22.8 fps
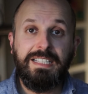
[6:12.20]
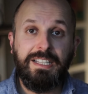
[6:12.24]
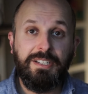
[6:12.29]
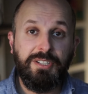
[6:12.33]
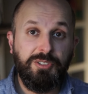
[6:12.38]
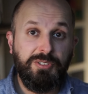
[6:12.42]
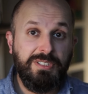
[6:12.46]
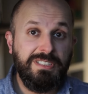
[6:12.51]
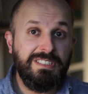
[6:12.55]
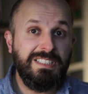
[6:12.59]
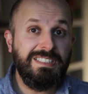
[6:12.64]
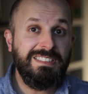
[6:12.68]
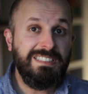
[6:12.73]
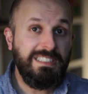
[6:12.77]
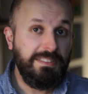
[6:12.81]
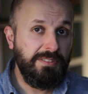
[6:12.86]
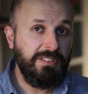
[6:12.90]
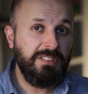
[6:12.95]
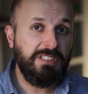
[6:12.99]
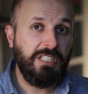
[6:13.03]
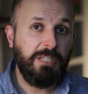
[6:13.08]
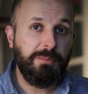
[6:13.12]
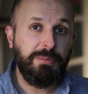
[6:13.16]
Now there is a
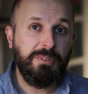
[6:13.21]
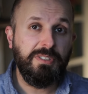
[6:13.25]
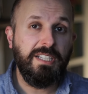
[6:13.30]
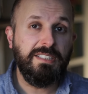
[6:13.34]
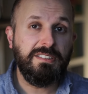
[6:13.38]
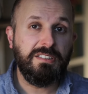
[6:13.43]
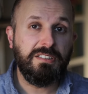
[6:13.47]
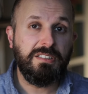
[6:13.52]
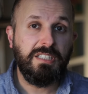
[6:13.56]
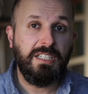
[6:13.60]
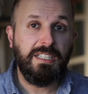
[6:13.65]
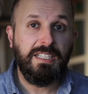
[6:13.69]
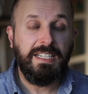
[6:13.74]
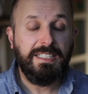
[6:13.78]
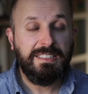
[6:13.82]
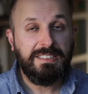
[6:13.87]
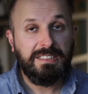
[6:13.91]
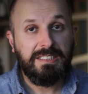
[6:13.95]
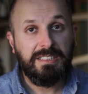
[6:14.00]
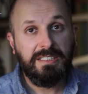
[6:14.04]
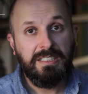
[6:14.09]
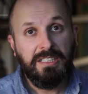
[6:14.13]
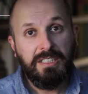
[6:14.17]
different type of nasal
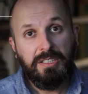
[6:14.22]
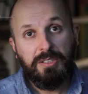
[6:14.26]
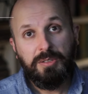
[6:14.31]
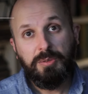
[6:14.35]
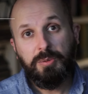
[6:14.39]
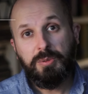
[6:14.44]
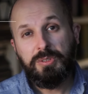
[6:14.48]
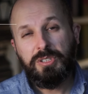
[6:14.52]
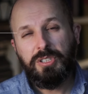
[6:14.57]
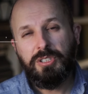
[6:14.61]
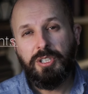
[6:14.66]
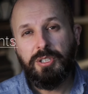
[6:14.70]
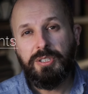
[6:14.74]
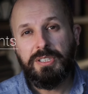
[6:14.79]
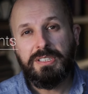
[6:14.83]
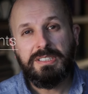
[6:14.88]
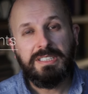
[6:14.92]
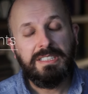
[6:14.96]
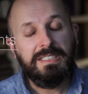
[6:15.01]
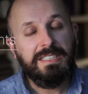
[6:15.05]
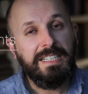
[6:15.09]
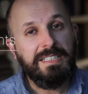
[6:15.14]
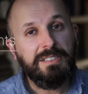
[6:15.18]
dilator, also known
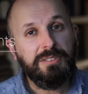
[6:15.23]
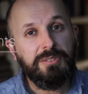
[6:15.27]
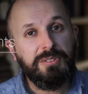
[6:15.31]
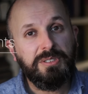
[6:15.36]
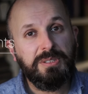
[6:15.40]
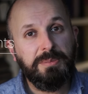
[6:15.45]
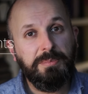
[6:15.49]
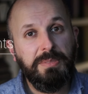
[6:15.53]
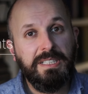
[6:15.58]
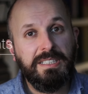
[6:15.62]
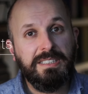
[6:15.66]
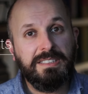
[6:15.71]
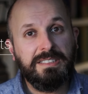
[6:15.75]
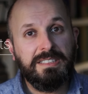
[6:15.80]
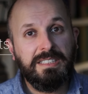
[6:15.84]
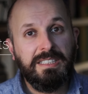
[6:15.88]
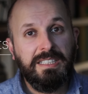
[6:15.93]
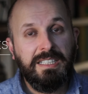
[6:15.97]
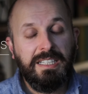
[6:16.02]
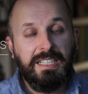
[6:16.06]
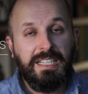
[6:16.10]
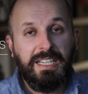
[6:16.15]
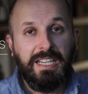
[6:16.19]
as a nasal splint.
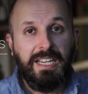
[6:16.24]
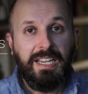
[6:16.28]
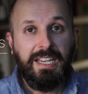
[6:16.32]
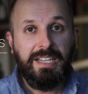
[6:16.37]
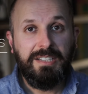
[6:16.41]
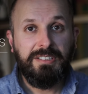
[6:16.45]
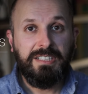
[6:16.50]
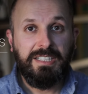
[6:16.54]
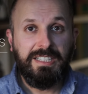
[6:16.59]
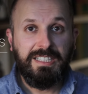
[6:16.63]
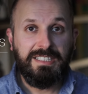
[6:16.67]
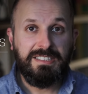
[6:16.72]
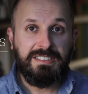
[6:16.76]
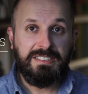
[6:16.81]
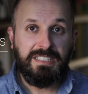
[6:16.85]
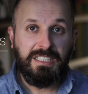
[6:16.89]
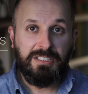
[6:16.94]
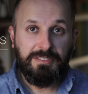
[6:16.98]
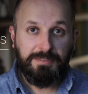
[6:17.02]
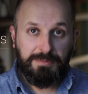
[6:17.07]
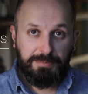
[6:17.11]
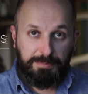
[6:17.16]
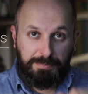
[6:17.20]
And
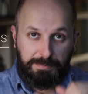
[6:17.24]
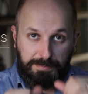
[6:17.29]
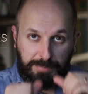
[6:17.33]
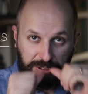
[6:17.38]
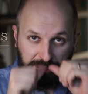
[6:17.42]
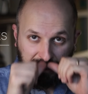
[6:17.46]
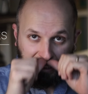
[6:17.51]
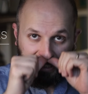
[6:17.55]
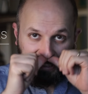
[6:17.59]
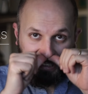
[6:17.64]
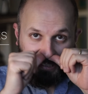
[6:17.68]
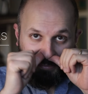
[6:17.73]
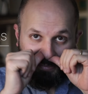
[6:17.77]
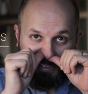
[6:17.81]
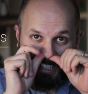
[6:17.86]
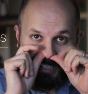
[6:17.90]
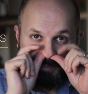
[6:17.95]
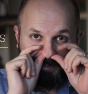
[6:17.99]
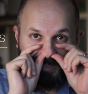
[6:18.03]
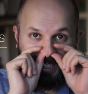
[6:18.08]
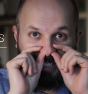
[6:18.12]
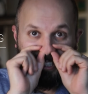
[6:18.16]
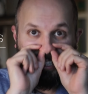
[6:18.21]
instead of pushing something
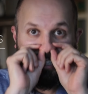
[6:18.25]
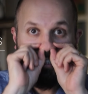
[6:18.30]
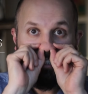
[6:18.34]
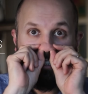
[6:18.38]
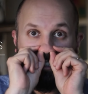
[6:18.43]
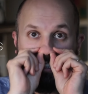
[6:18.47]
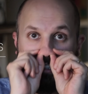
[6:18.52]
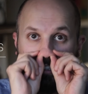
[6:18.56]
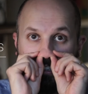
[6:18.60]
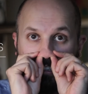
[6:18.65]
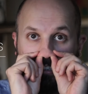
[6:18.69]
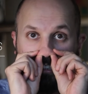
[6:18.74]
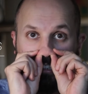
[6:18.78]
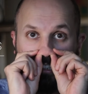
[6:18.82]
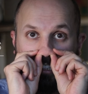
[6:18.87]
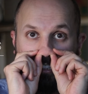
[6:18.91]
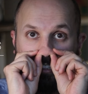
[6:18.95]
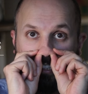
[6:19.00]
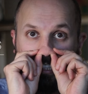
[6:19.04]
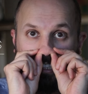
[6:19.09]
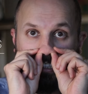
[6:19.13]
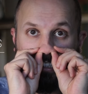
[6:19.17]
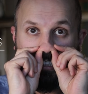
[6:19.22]
up your nose to
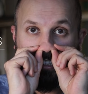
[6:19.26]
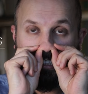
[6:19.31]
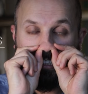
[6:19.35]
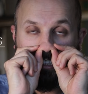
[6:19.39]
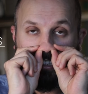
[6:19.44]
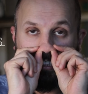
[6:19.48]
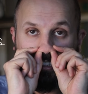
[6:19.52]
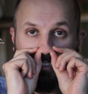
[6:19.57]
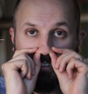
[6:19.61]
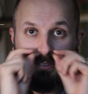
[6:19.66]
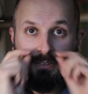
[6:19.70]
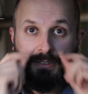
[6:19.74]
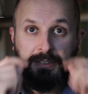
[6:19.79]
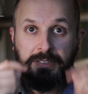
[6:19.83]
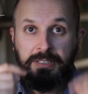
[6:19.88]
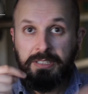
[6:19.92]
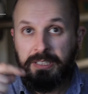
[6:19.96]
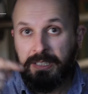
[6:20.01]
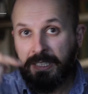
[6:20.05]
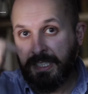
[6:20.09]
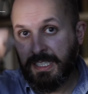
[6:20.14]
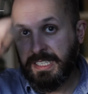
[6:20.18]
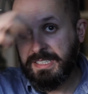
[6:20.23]
do this to you,
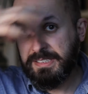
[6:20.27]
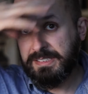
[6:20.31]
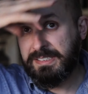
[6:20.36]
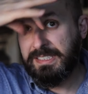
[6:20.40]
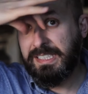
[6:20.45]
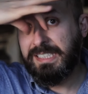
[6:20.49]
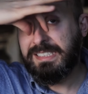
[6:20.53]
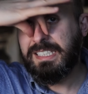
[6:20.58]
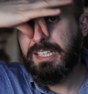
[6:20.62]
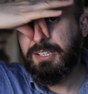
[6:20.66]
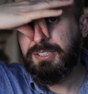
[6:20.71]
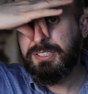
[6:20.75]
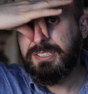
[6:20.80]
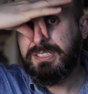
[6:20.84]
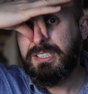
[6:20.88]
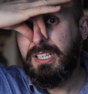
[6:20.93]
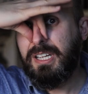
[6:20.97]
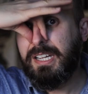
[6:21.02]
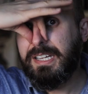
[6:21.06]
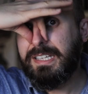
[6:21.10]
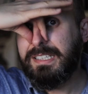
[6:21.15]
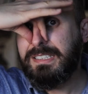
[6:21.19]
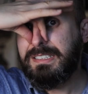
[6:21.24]
it sits
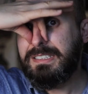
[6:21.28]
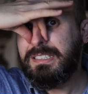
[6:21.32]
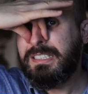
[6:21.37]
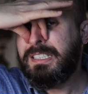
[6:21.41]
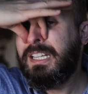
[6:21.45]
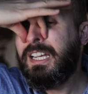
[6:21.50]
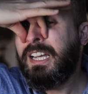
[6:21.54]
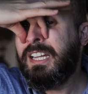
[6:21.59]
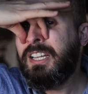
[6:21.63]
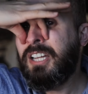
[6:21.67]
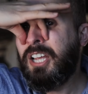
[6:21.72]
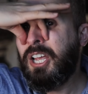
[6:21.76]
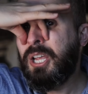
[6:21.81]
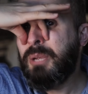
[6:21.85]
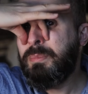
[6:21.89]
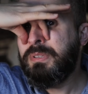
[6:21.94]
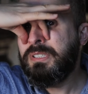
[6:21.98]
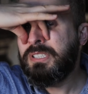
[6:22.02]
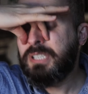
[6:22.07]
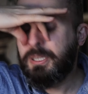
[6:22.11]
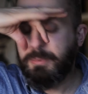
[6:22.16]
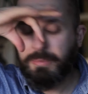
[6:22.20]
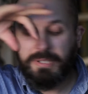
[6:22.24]
outside and
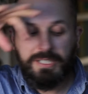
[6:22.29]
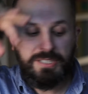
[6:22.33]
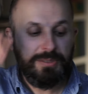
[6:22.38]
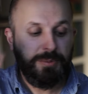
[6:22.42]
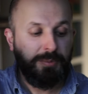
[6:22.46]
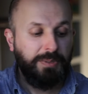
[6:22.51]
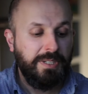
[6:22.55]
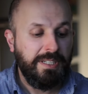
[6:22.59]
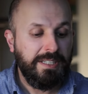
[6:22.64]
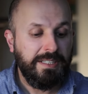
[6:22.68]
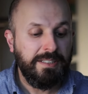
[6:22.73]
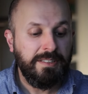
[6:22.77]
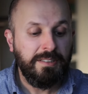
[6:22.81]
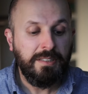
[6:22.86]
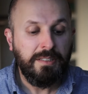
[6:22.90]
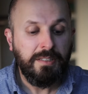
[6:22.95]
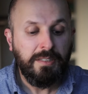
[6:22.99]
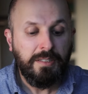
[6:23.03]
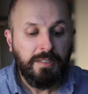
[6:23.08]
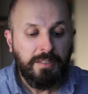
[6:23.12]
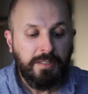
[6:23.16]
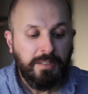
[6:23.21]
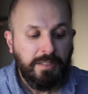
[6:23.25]
opens up this way.
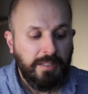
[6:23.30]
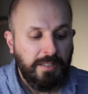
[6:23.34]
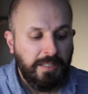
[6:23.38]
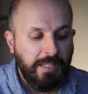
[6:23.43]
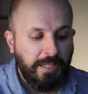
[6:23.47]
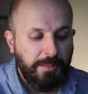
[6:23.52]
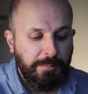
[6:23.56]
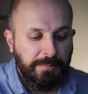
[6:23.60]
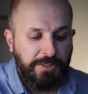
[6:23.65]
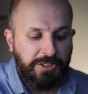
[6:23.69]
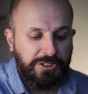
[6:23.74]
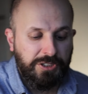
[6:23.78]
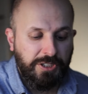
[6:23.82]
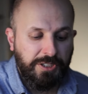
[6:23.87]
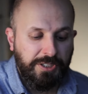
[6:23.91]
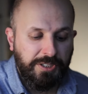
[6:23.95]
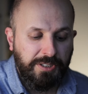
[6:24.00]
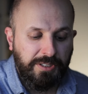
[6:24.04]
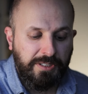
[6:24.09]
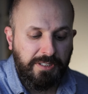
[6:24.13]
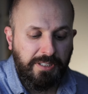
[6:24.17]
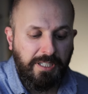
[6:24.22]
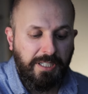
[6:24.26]
Let me show
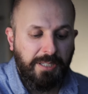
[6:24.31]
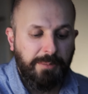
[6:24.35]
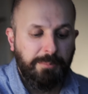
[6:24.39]
you.